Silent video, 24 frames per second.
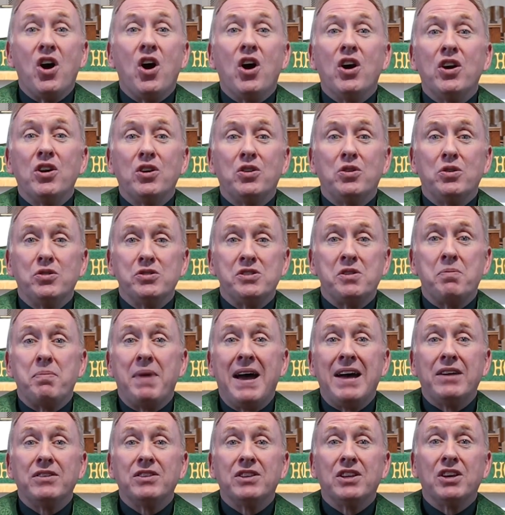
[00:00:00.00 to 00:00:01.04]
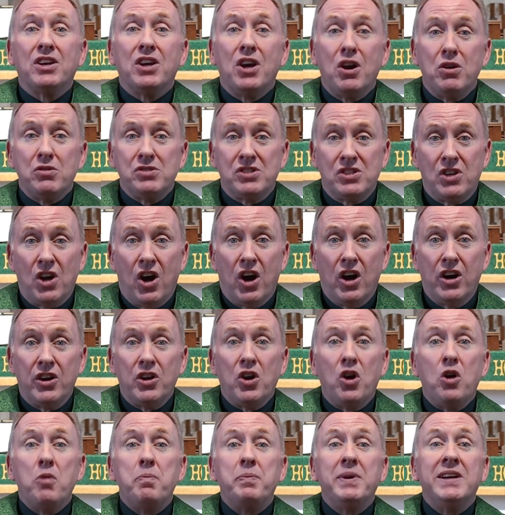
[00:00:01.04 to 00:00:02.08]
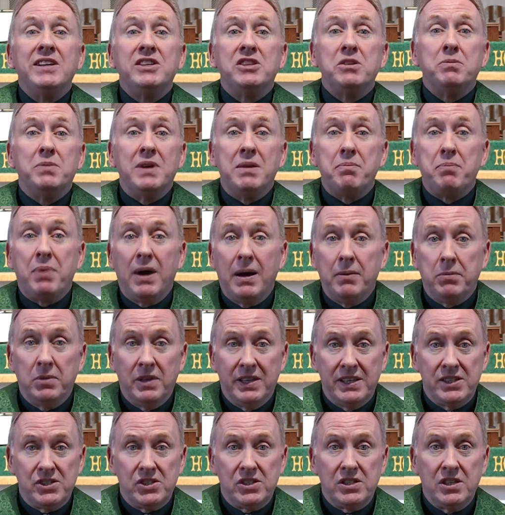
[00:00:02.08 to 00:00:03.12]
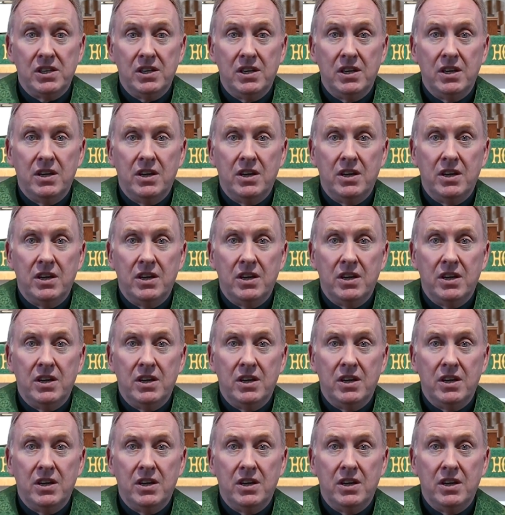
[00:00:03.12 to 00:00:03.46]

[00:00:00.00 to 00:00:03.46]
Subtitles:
articles about the Coast Guard, hoping to be published.